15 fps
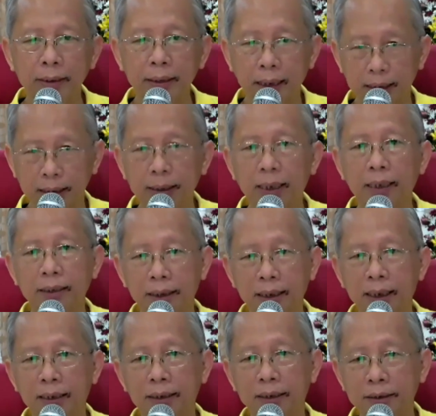Yeah.
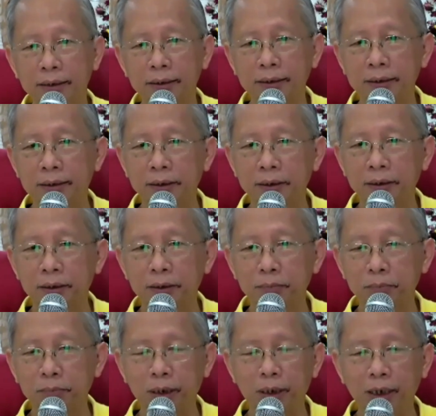
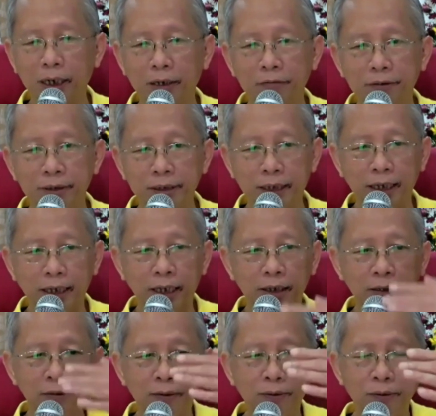Every time I
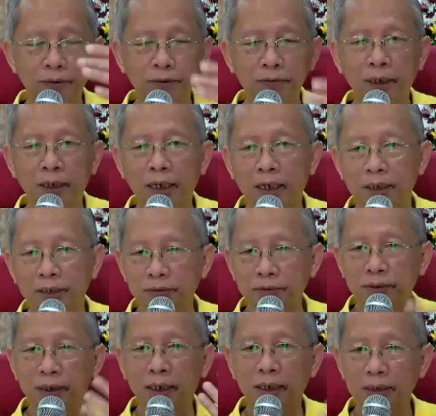go through the Heart
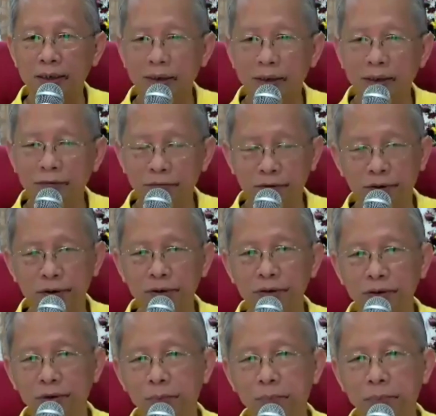Sutra, actually, for
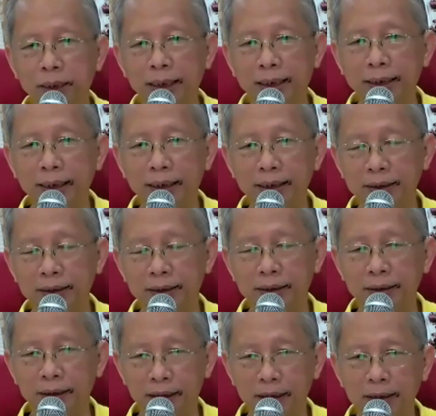those who pay
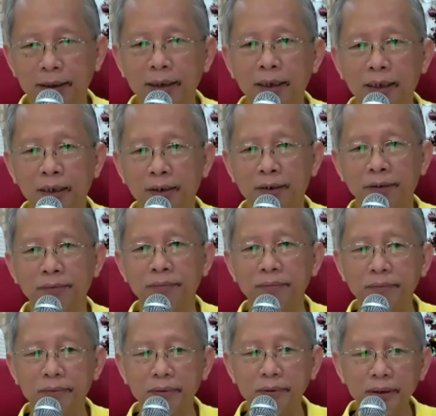attention, they learn a lot.
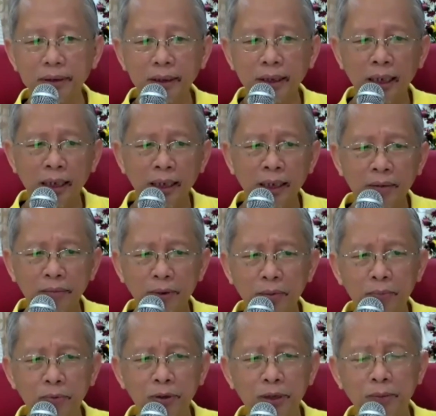Well,
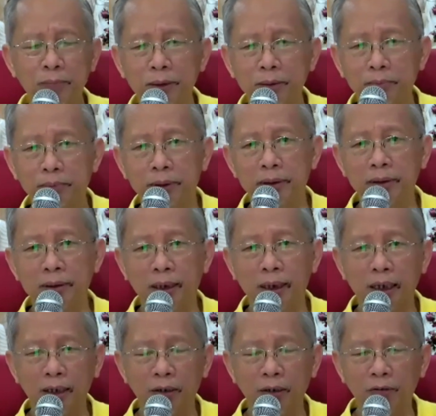most people
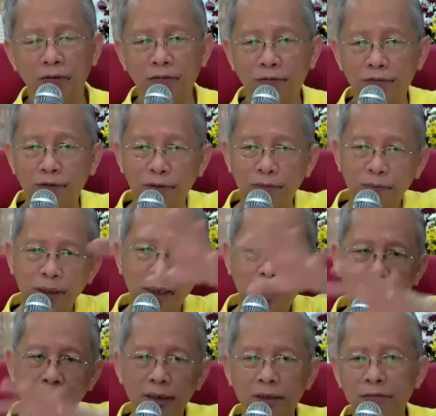are not
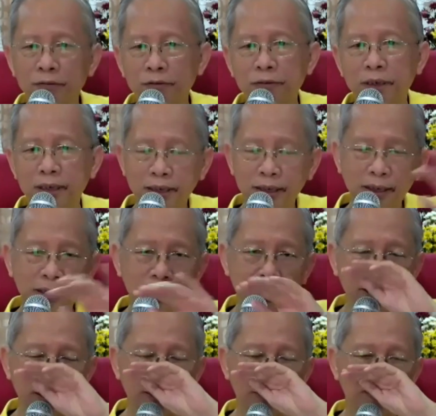familiar with the
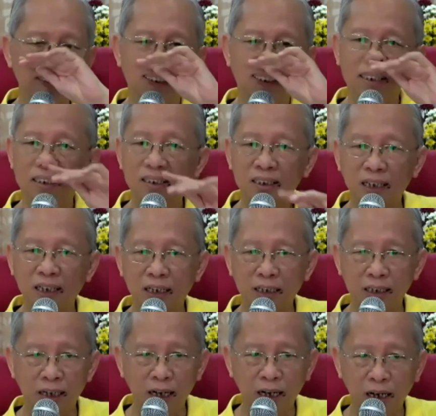teaching
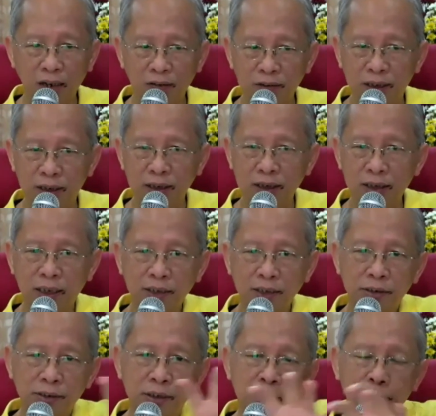and how the
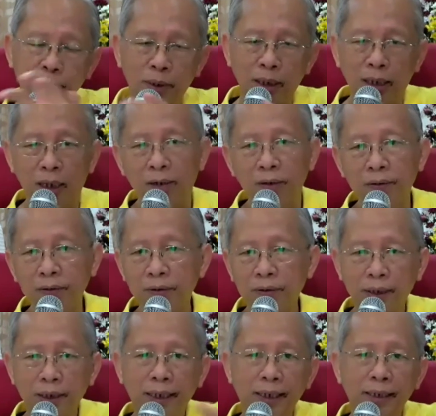essential Dhamma are all
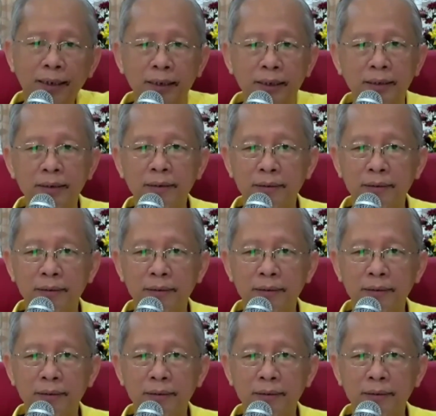connected,